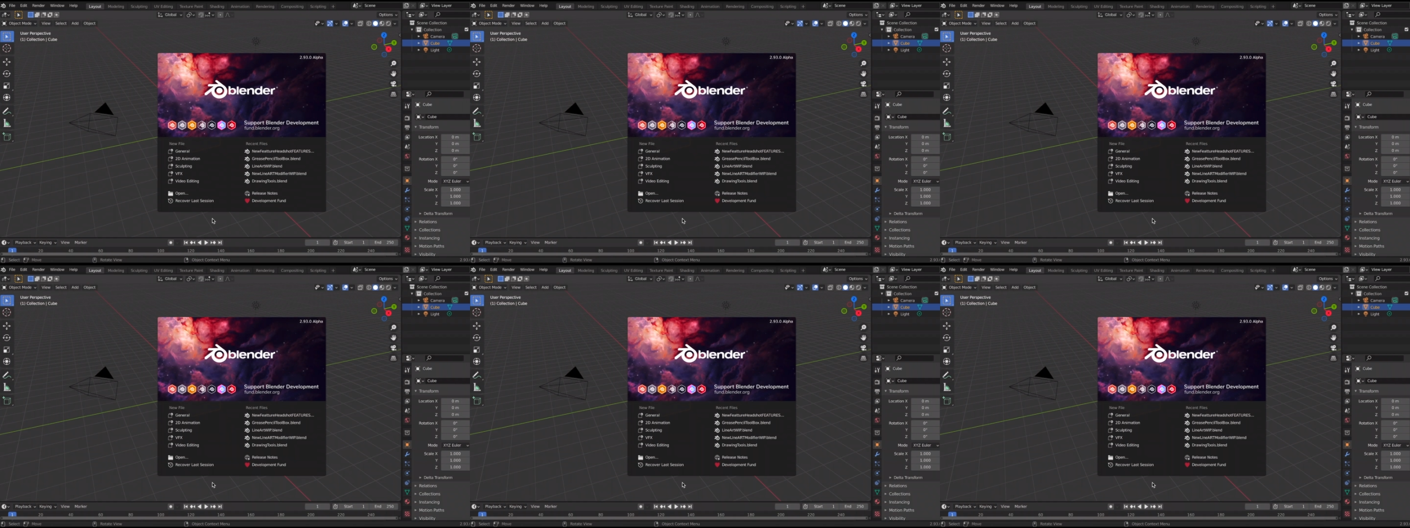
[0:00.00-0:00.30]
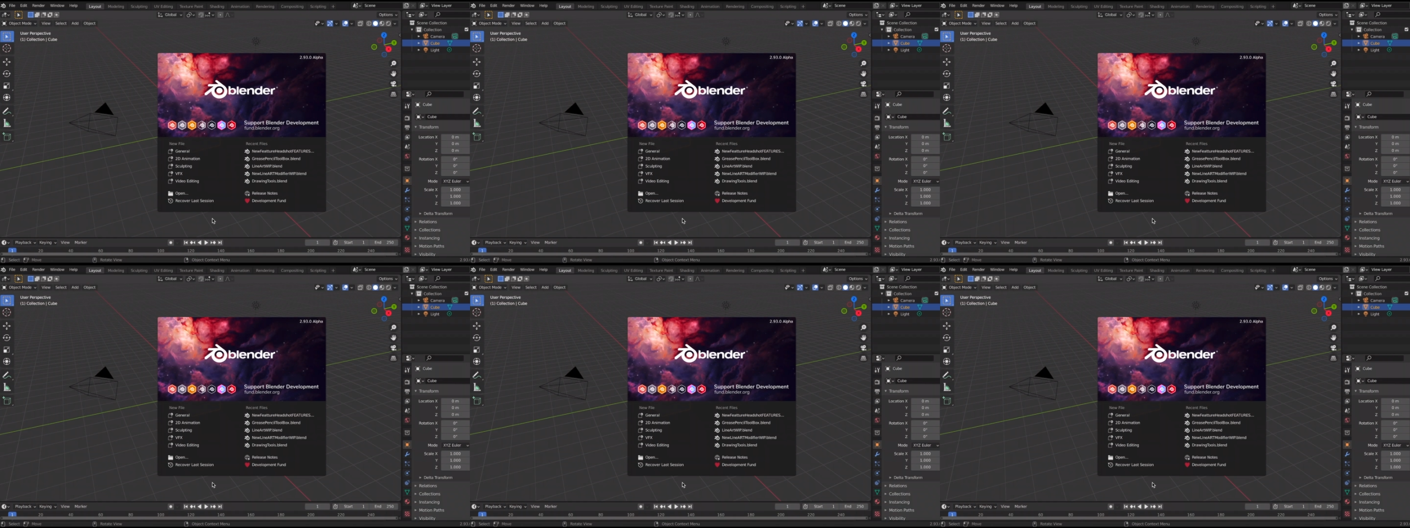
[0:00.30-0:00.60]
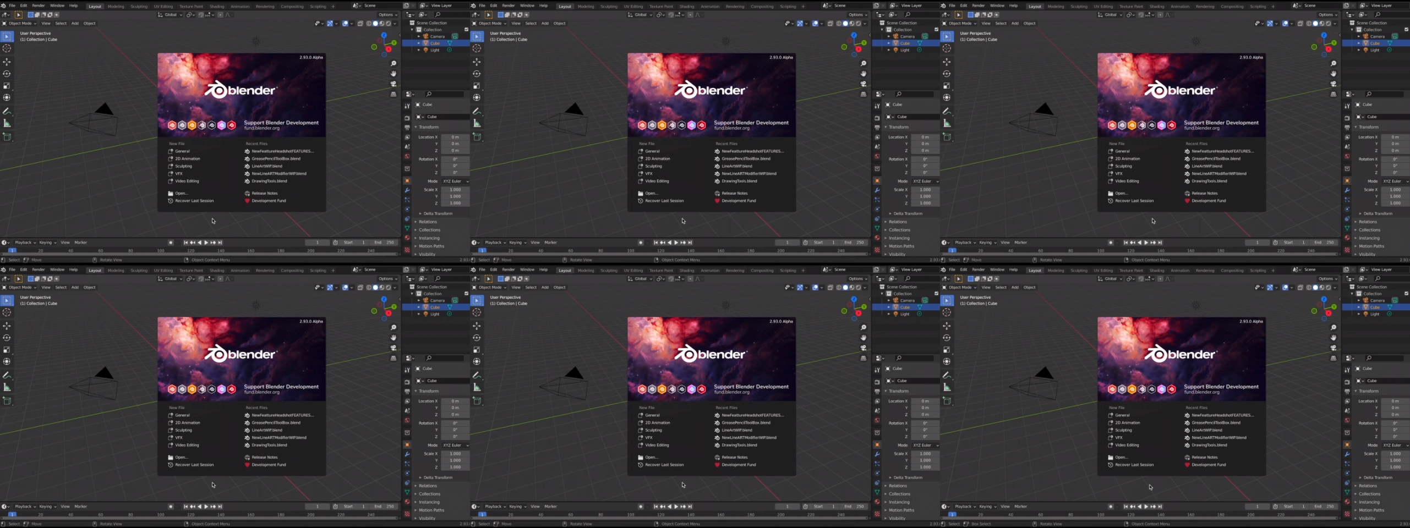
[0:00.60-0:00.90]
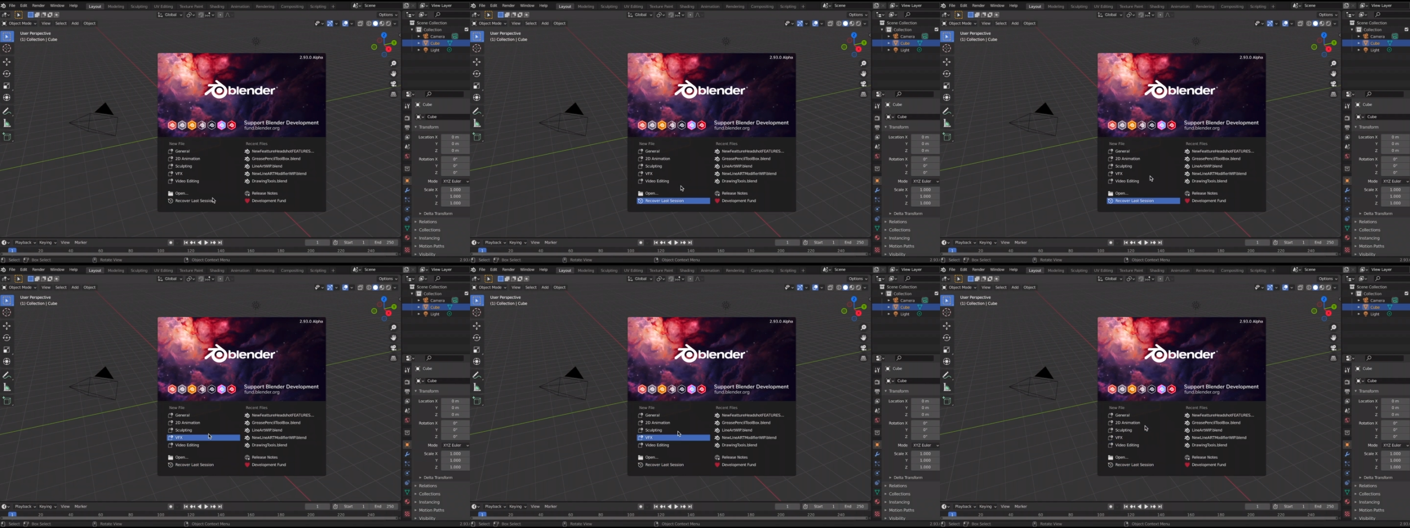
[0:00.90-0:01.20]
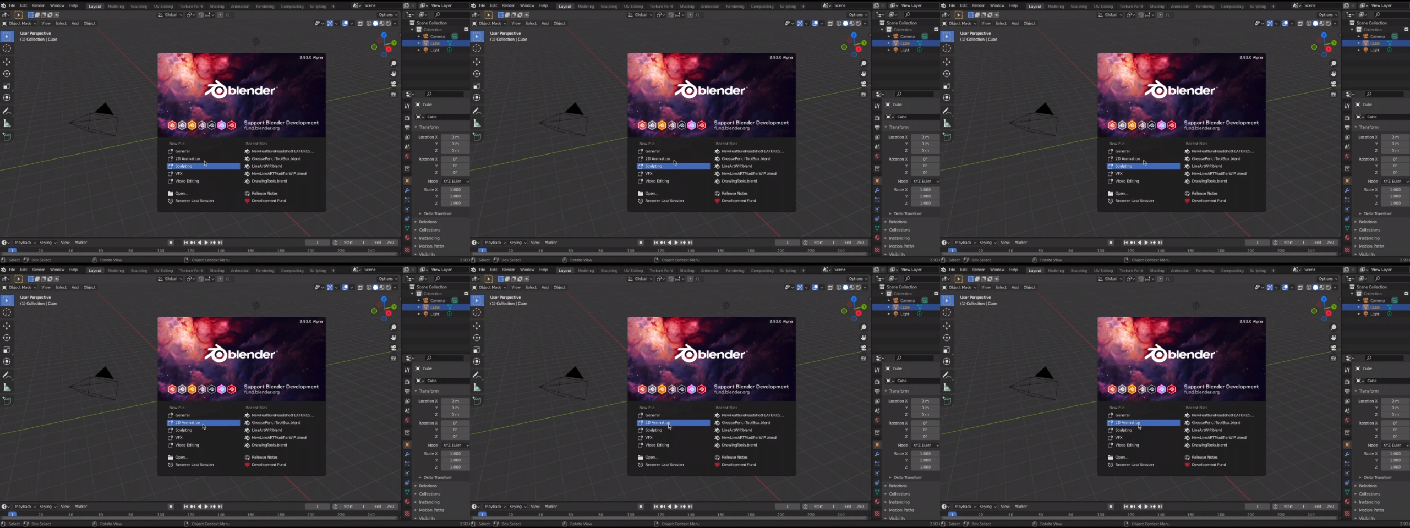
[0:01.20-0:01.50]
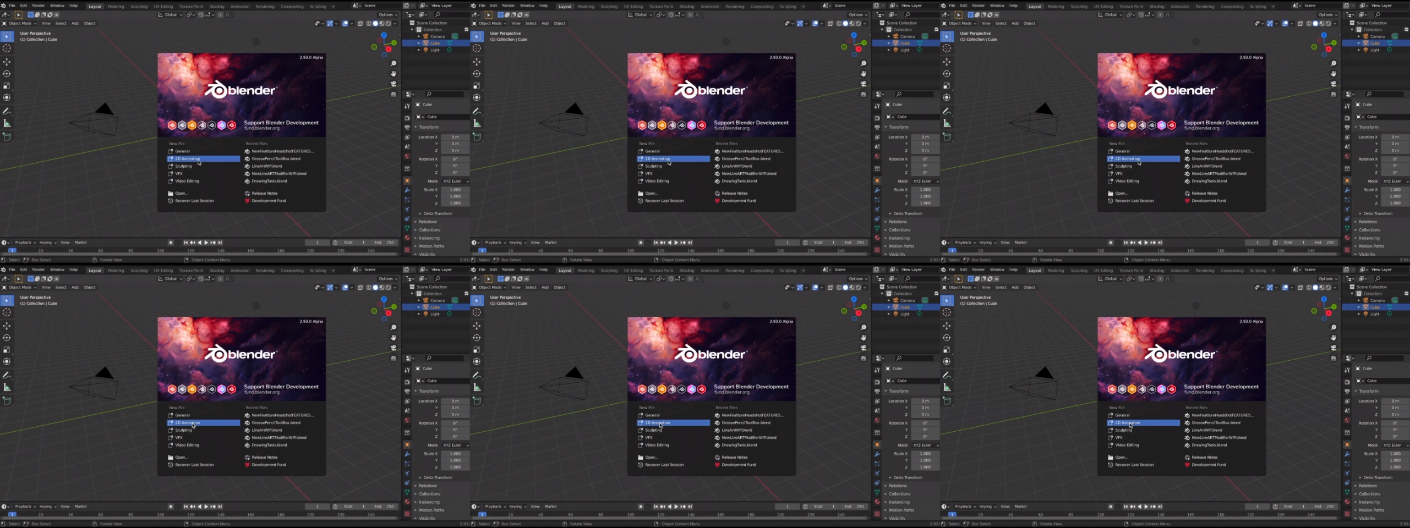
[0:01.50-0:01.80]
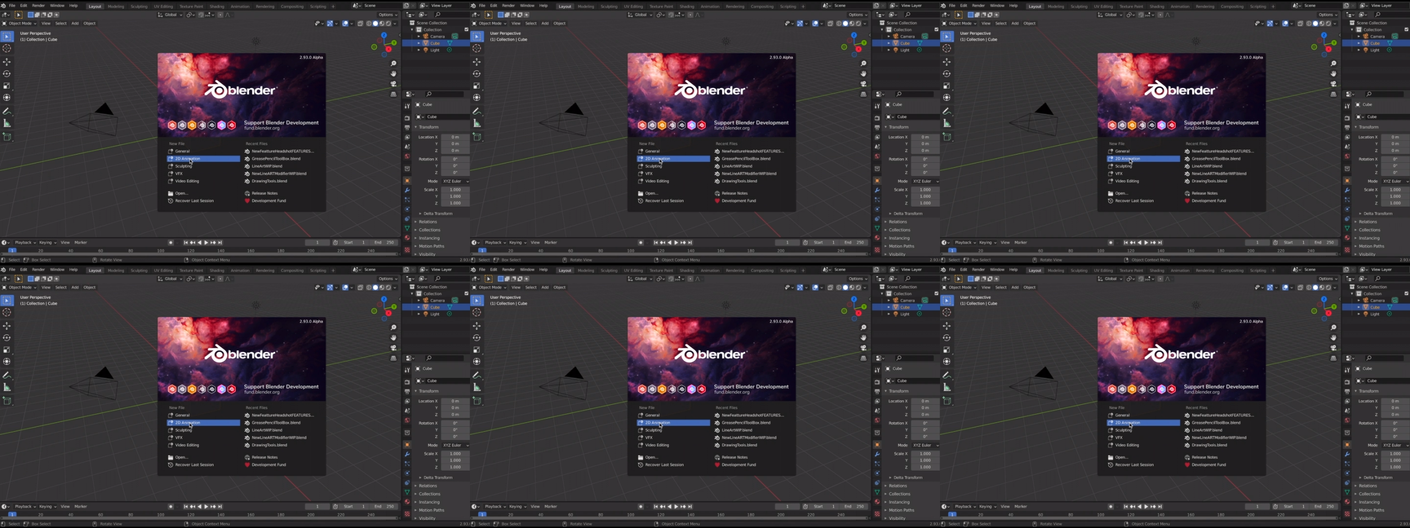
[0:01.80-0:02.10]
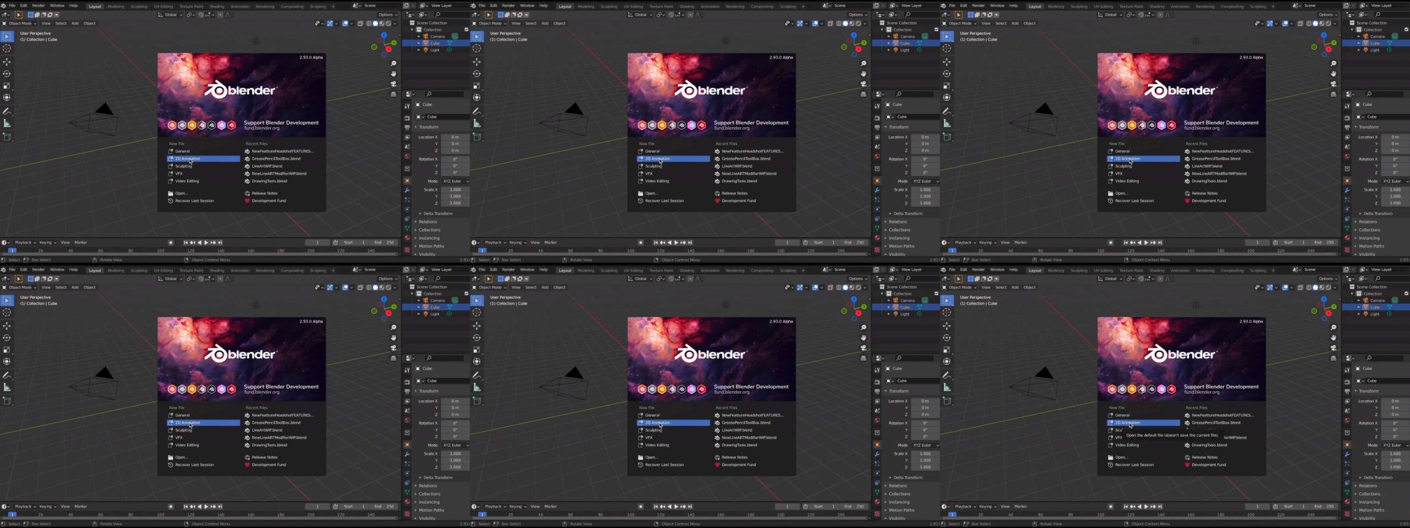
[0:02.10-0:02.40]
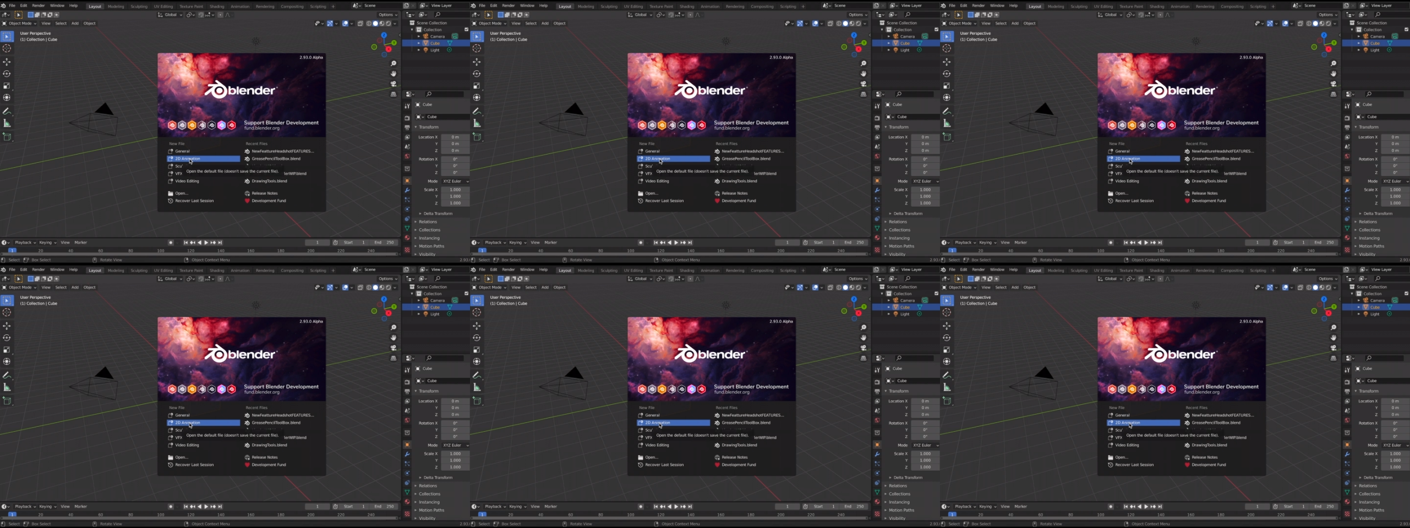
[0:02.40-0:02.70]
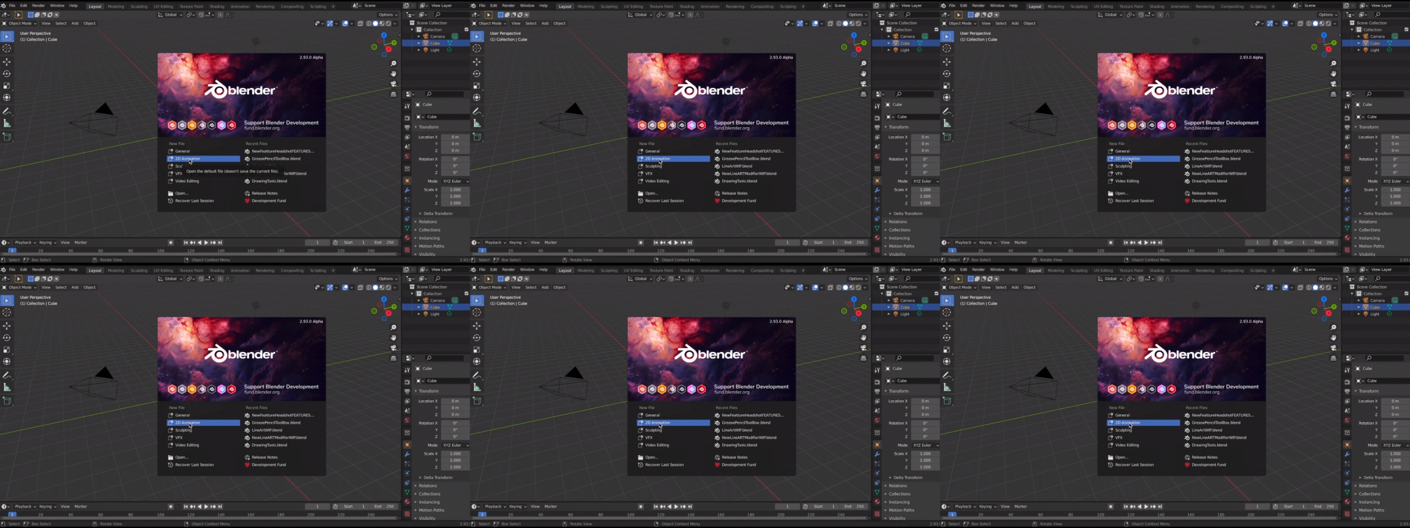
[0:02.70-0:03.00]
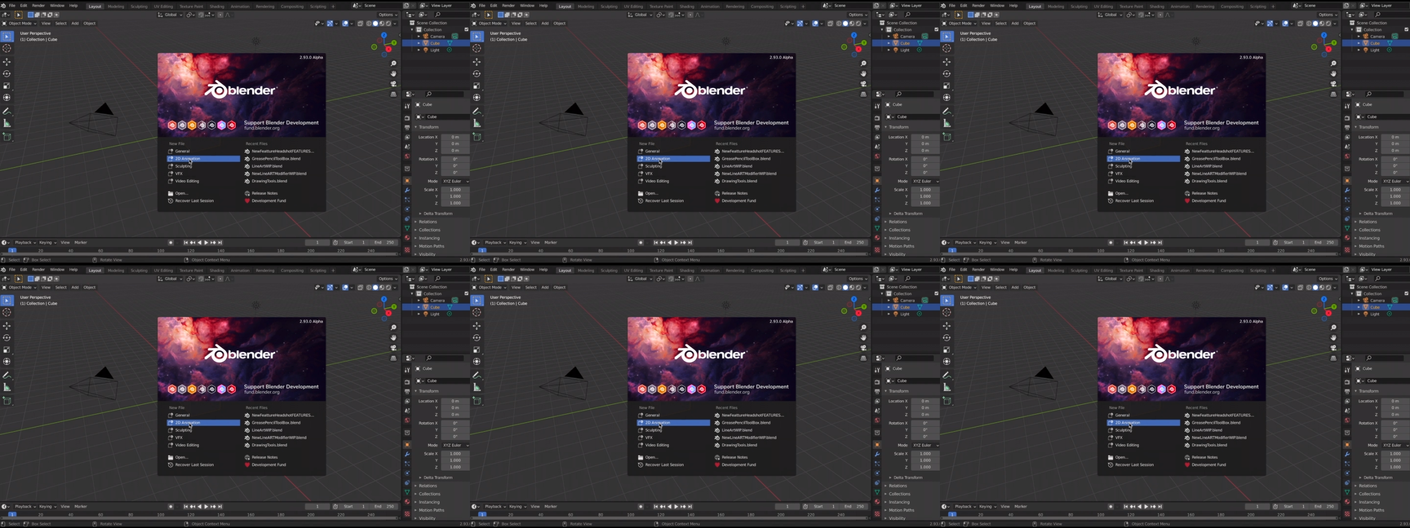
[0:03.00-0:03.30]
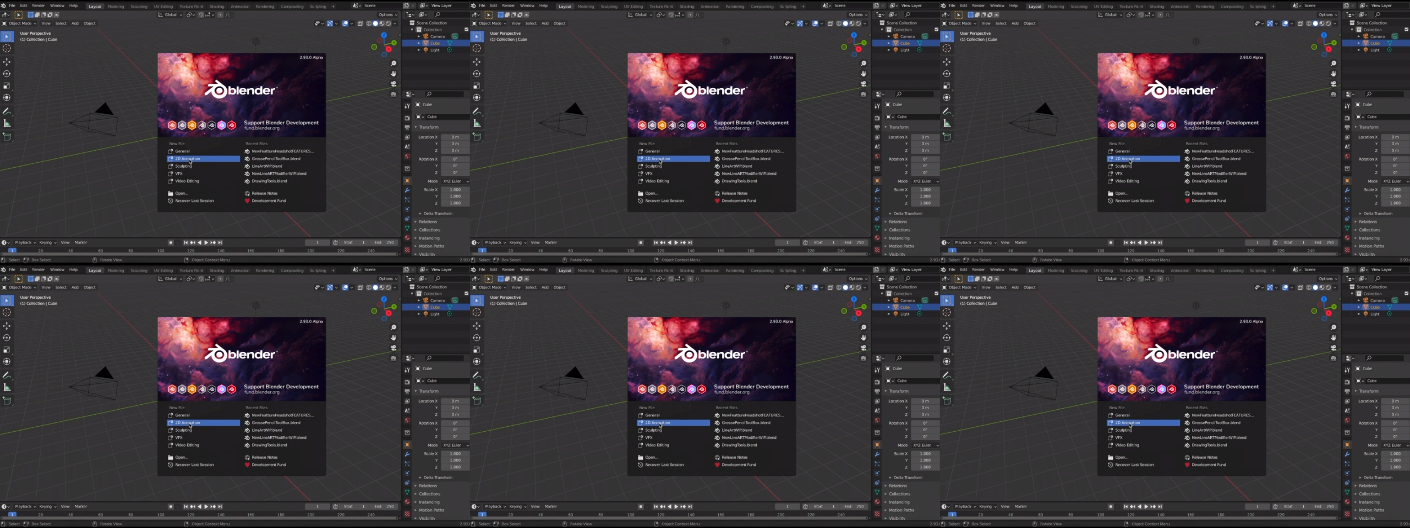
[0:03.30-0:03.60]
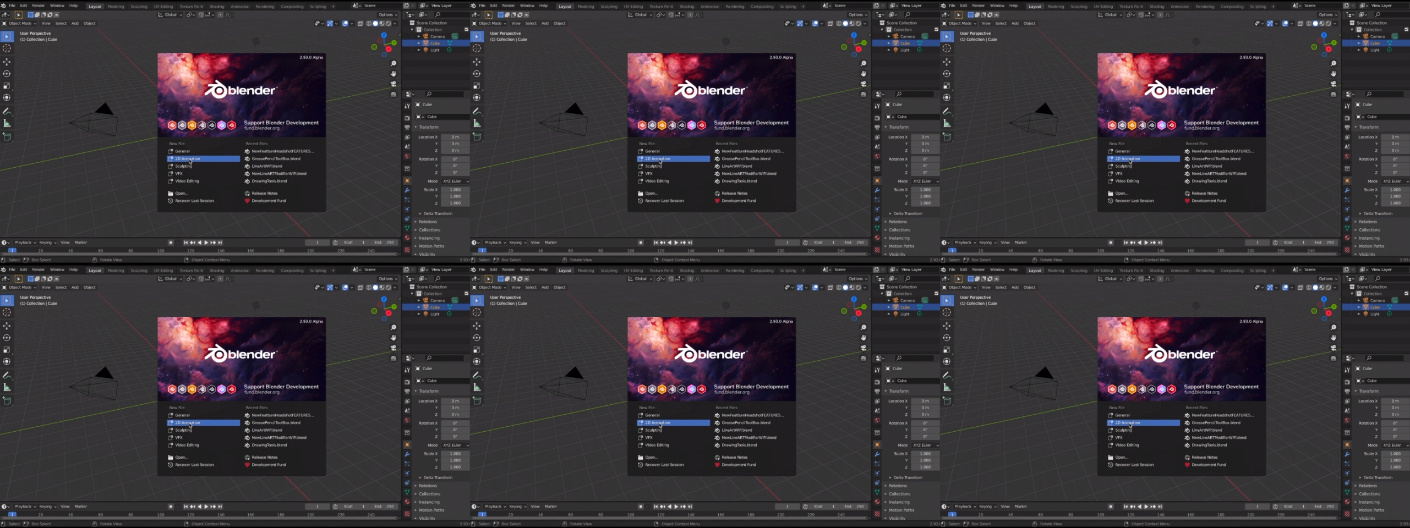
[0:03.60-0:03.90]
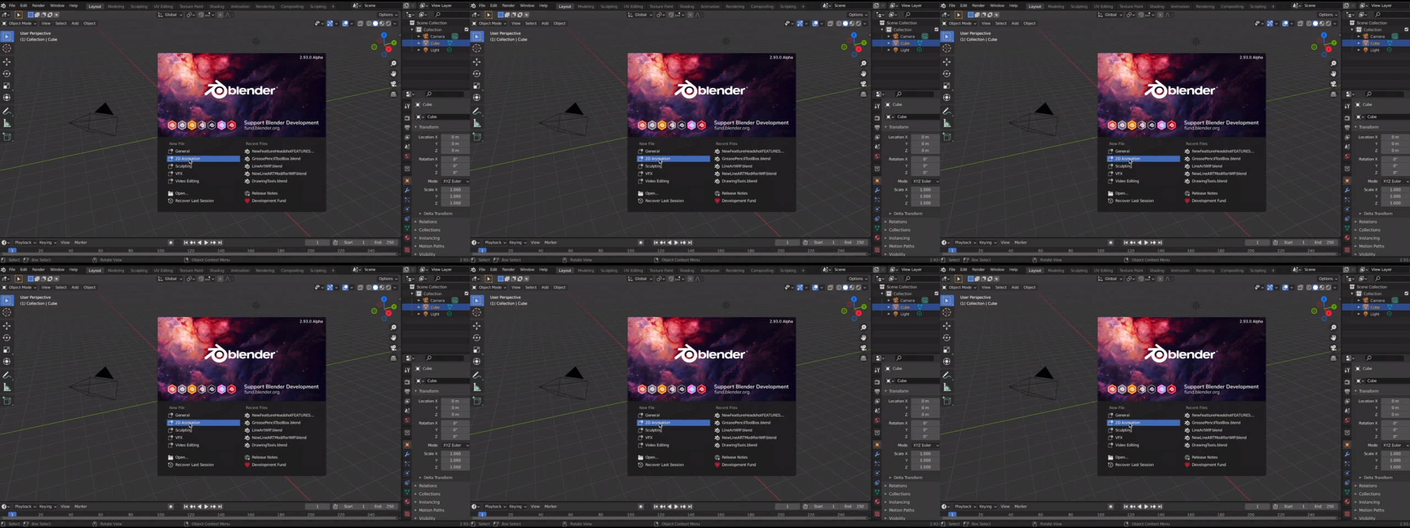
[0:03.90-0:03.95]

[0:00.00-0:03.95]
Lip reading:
(no speaker visible)